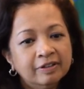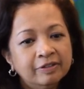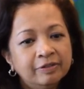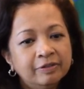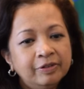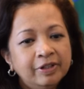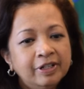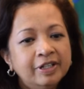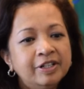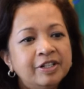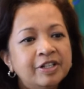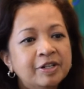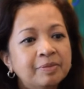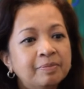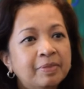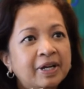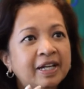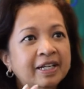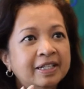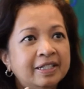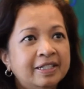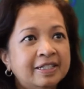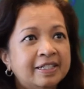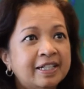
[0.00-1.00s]
religion
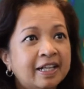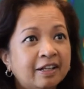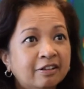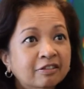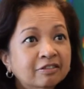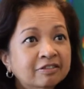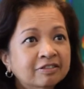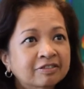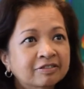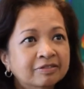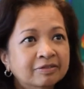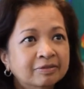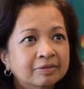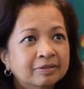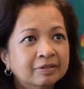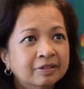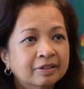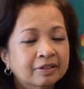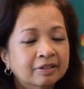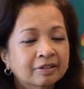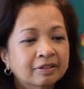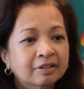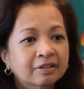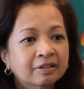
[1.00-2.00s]
by itself,
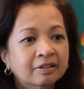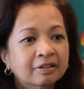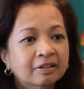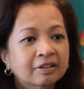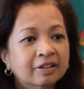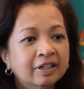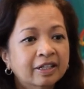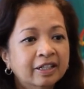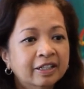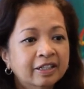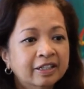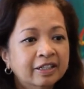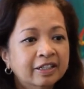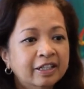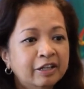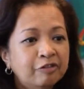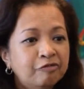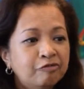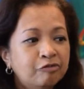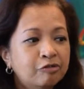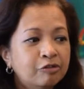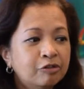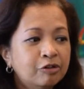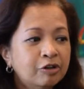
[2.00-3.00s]
and
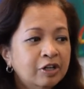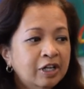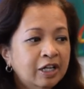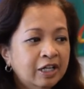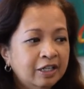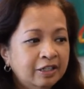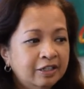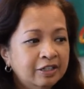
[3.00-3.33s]
therefore